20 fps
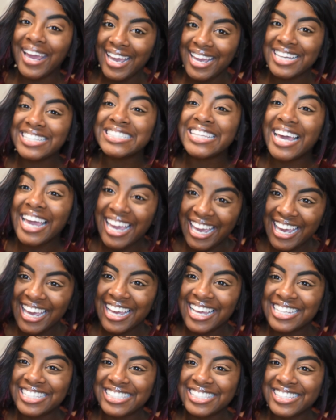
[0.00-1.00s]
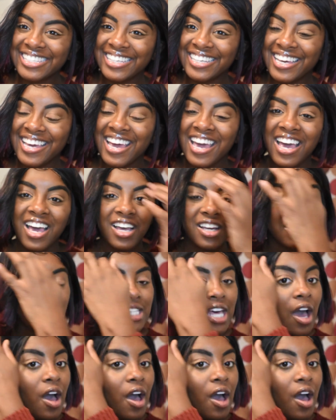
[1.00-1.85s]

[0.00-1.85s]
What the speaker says: is it. So,